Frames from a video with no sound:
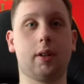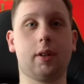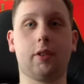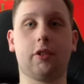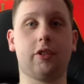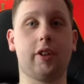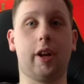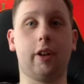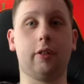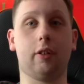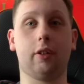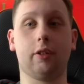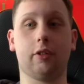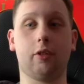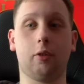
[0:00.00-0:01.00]
stand
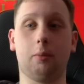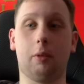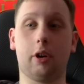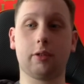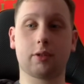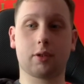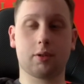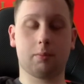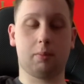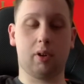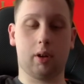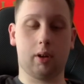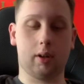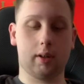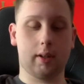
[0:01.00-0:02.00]
out so much,
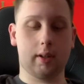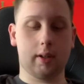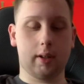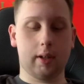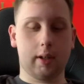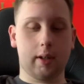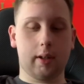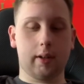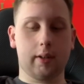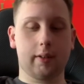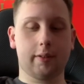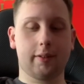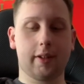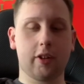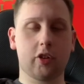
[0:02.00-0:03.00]
but
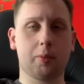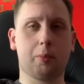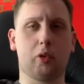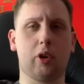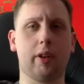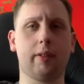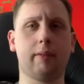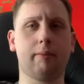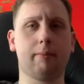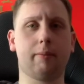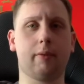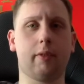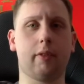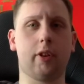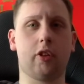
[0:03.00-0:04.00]
disappointing
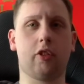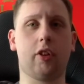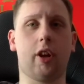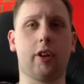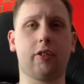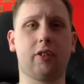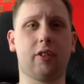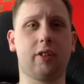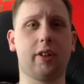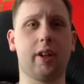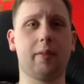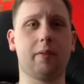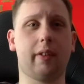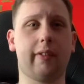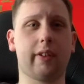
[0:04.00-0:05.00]
the stats aren't
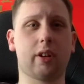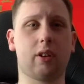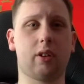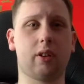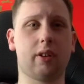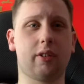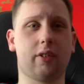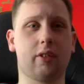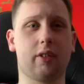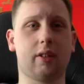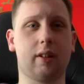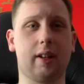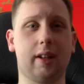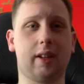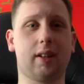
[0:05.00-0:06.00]
even on the cards.
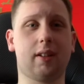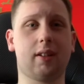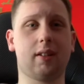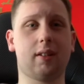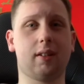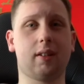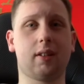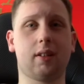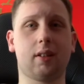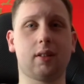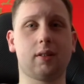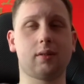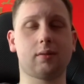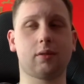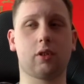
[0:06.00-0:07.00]
Like,
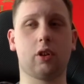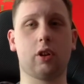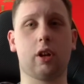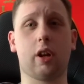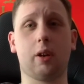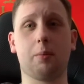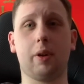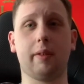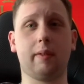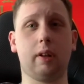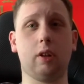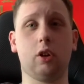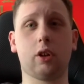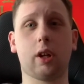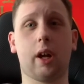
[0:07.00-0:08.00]
could have had a bit of a
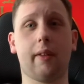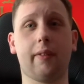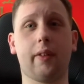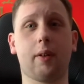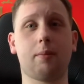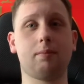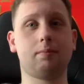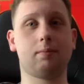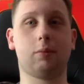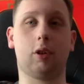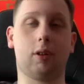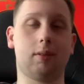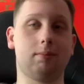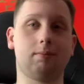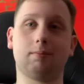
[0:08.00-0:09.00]
look at them,
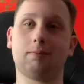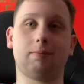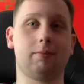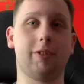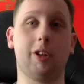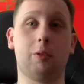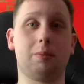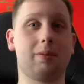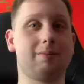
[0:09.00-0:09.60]
but nope.